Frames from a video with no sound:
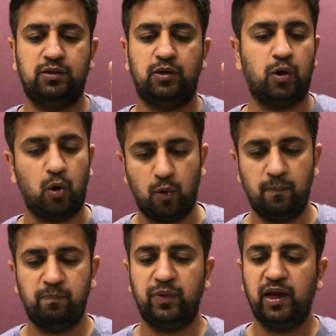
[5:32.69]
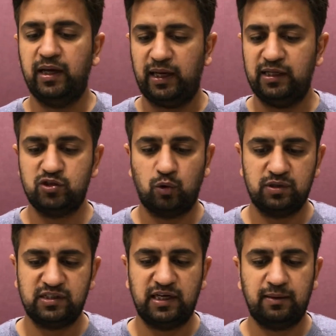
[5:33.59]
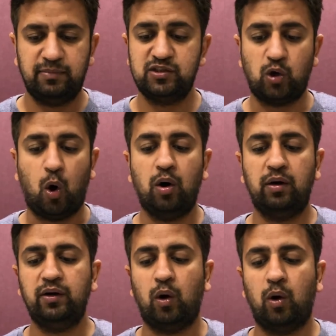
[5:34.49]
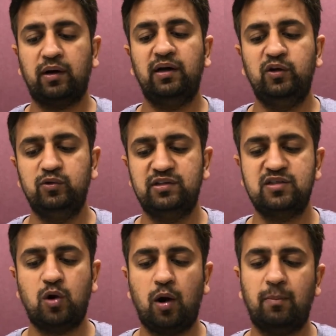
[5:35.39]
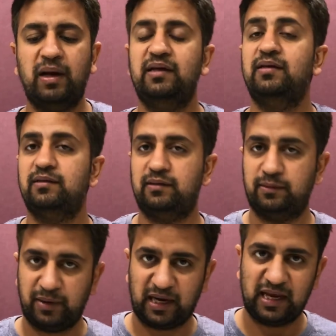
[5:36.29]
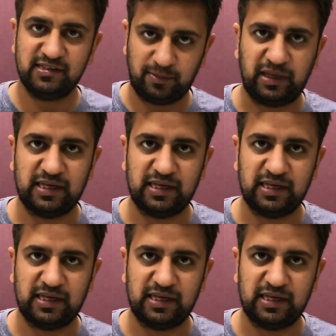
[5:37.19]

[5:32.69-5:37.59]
No. In source database or Oracle uses logminer mechanism?